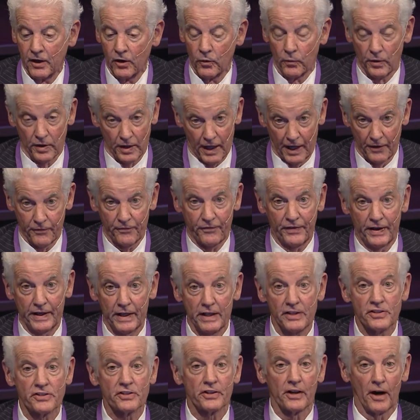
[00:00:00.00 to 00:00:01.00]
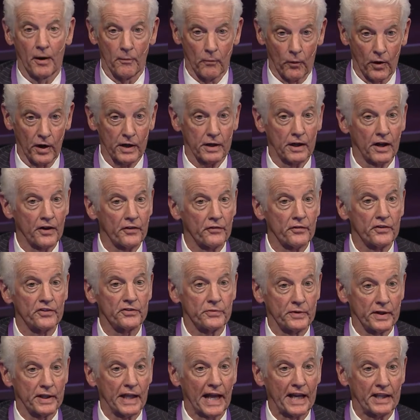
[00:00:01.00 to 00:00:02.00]
We're not finished. There are more countries
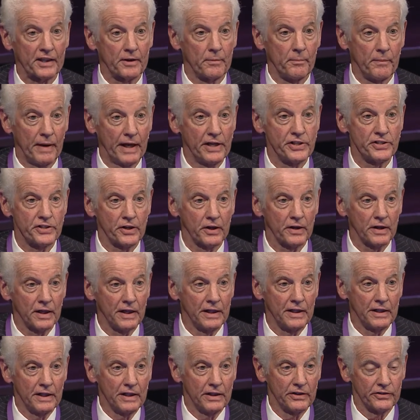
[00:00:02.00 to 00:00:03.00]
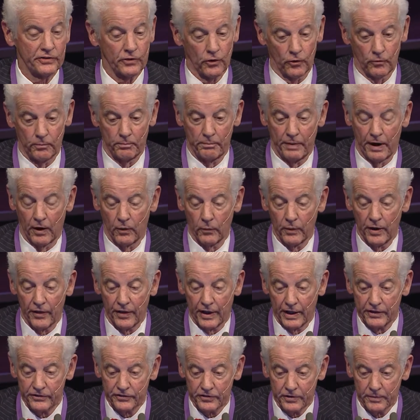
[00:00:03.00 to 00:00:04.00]
we'd like to measure, so bear with
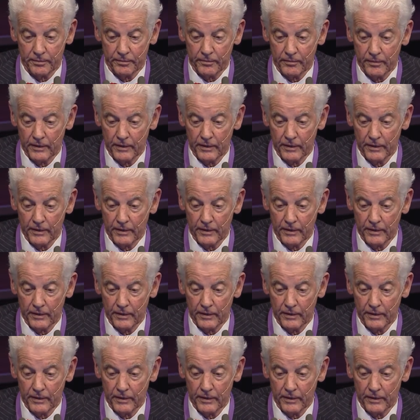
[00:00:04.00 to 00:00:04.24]
us.